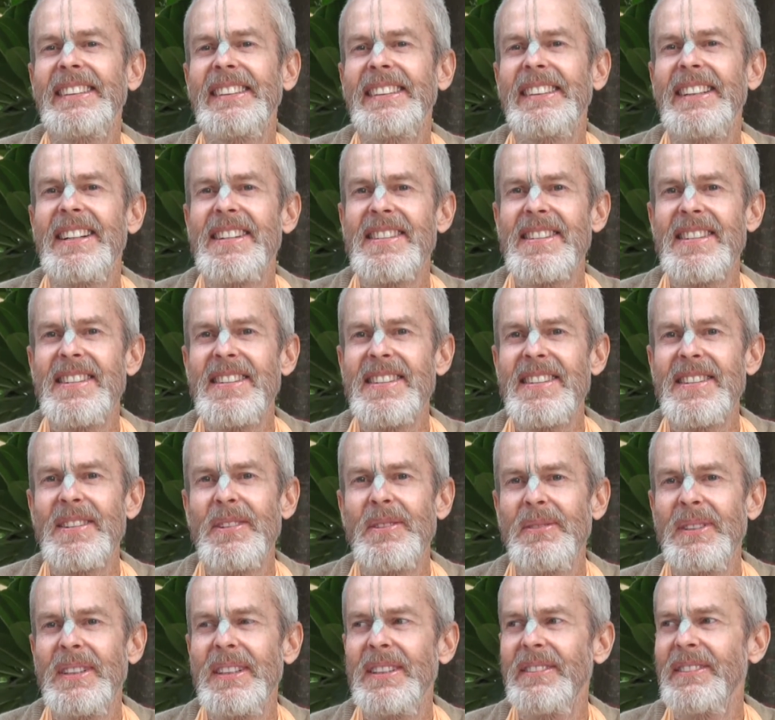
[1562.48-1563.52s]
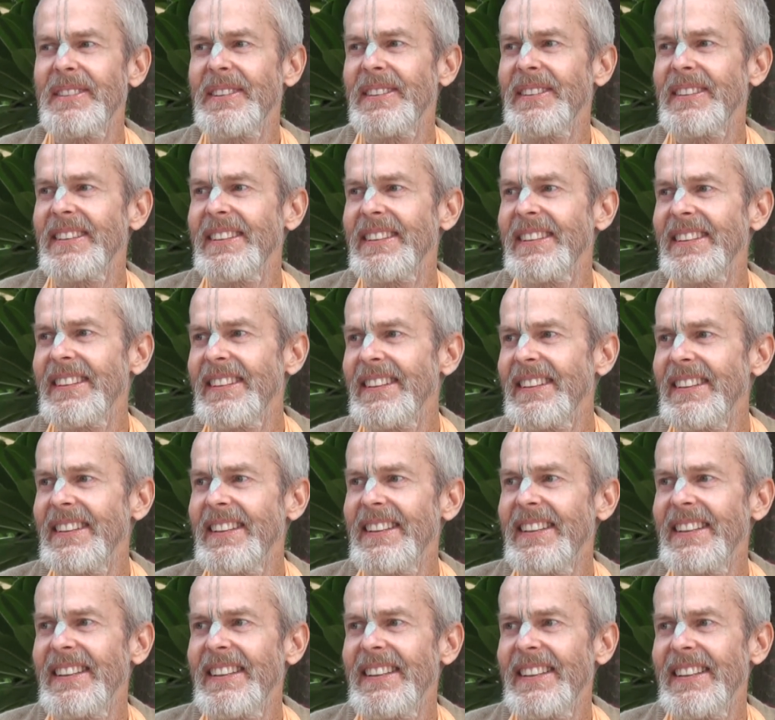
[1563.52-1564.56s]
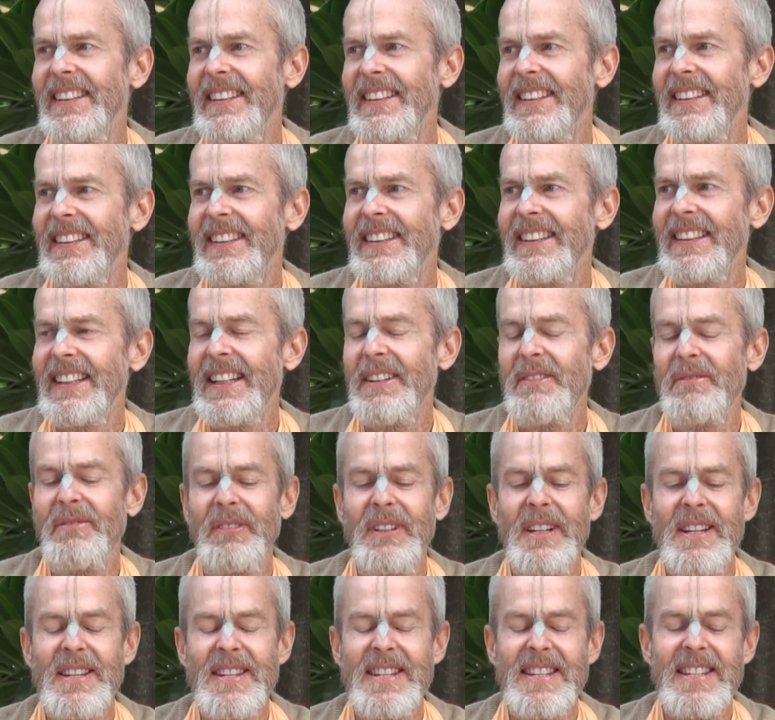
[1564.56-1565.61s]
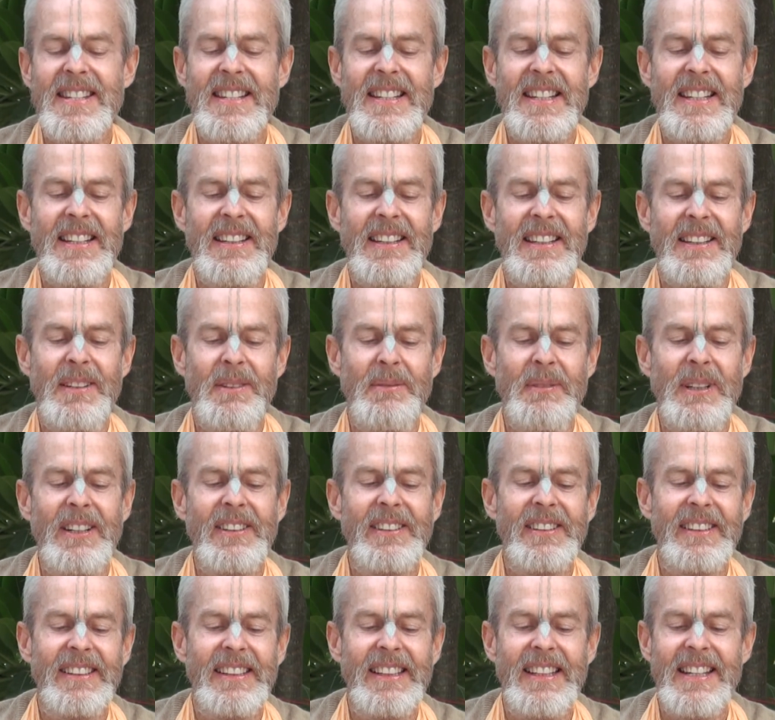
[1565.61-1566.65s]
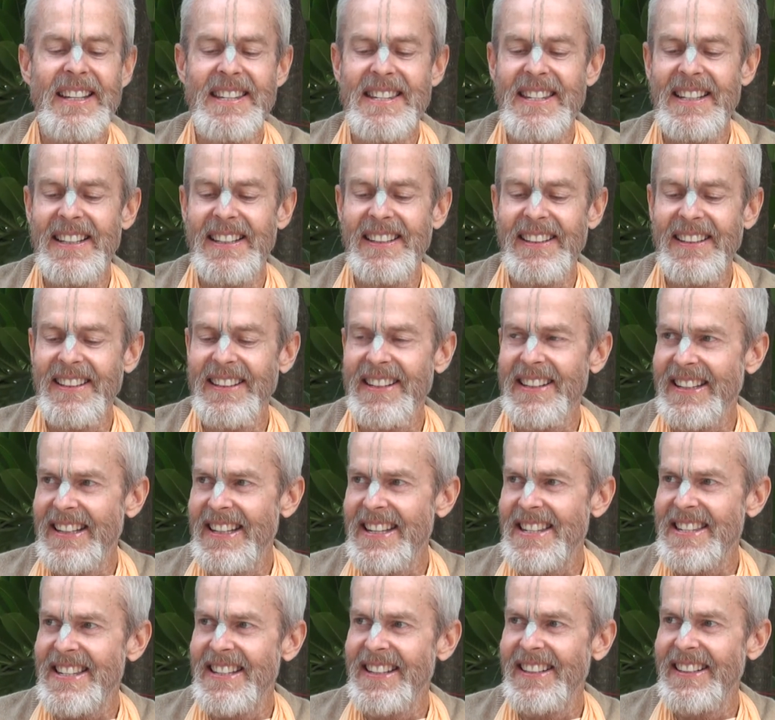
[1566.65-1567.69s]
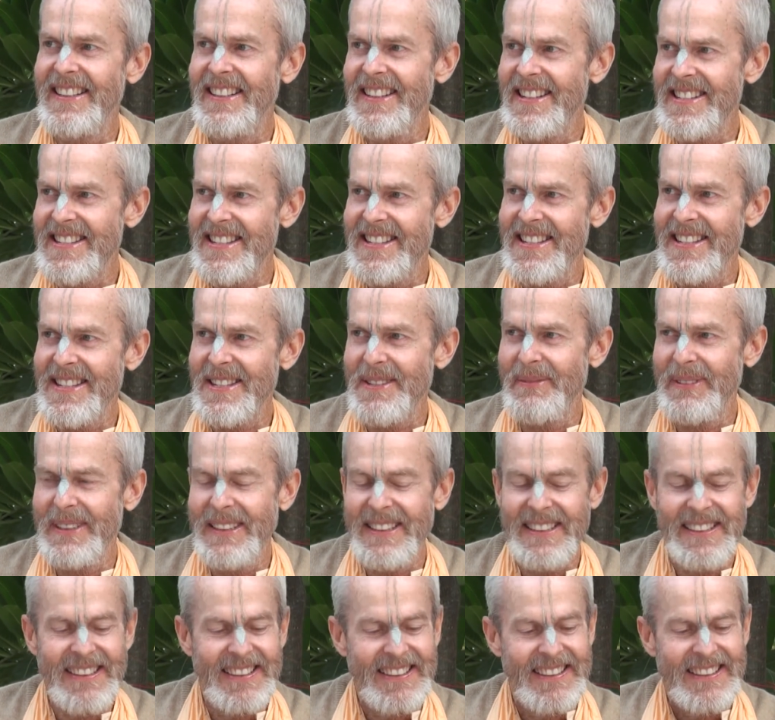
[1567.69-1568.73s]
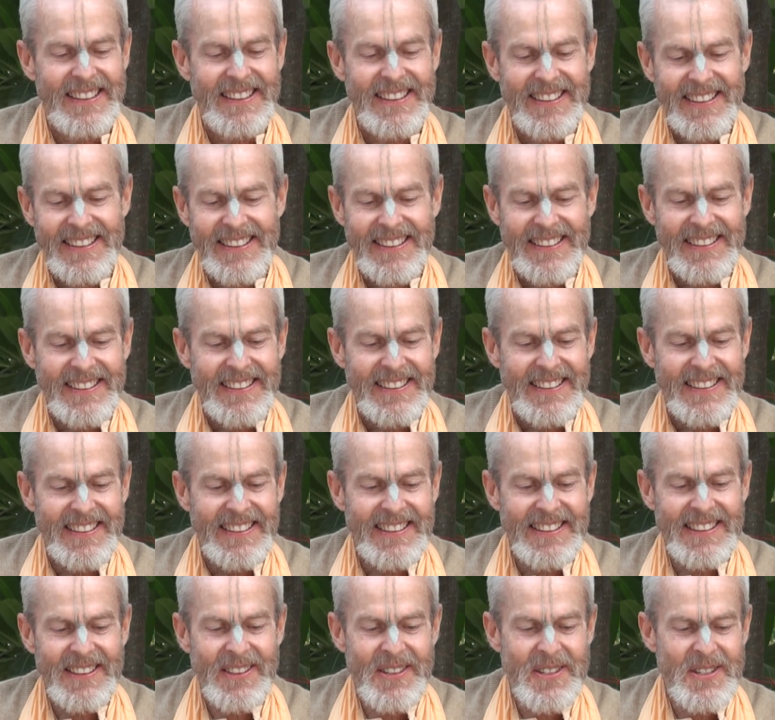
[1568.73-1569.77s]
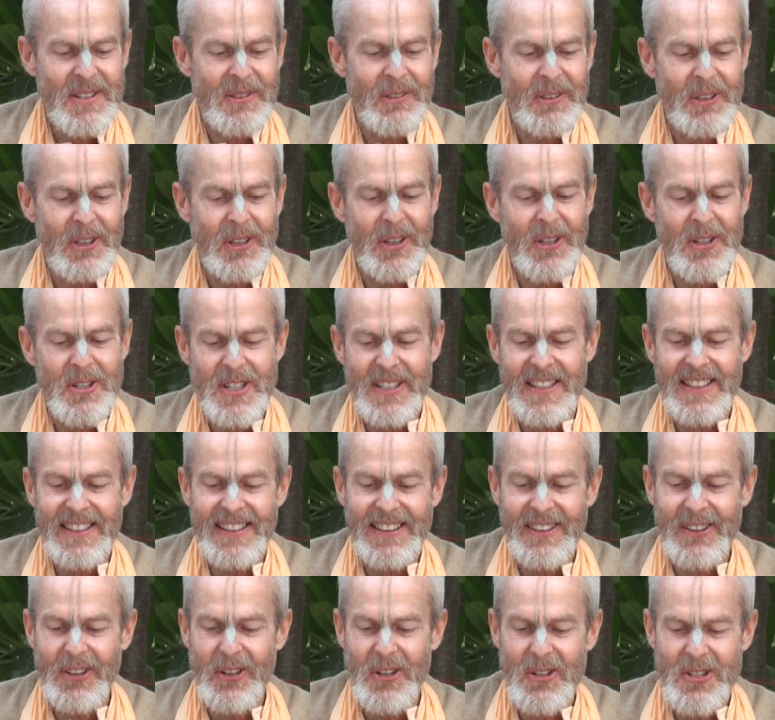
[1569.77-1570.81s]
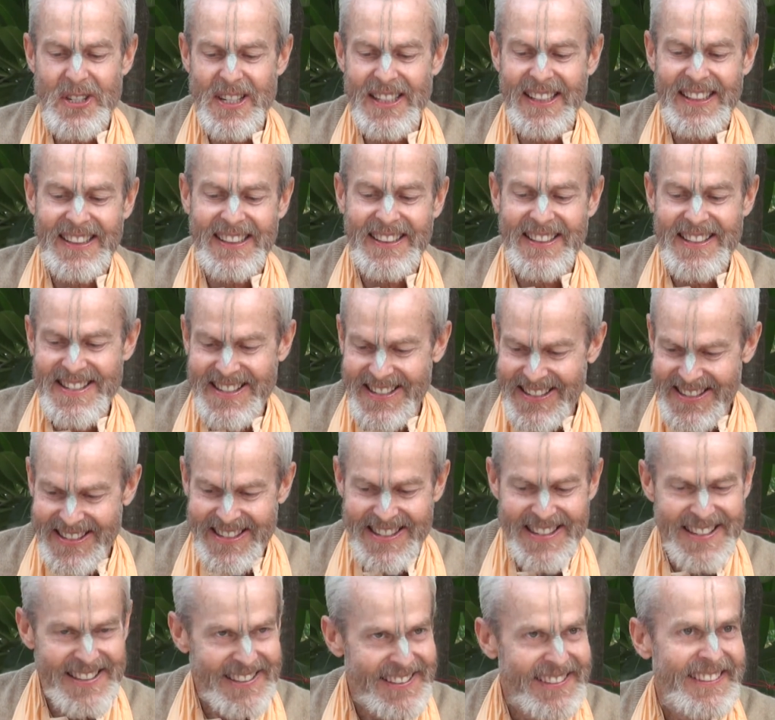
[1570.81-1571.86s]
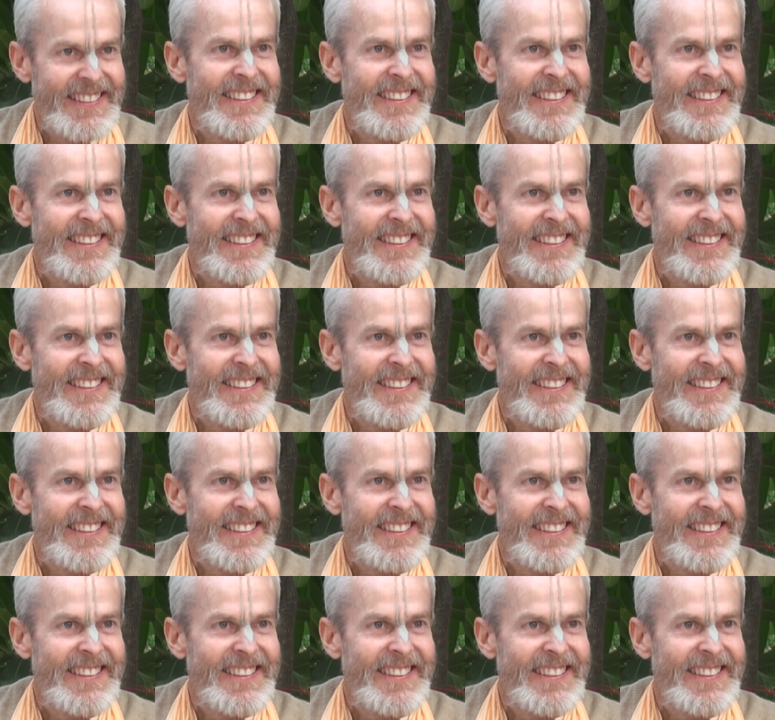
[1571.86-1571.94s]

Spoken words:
Cousins or whatever. I have phrases in America, kissing cousins, but it's also cursing cousins.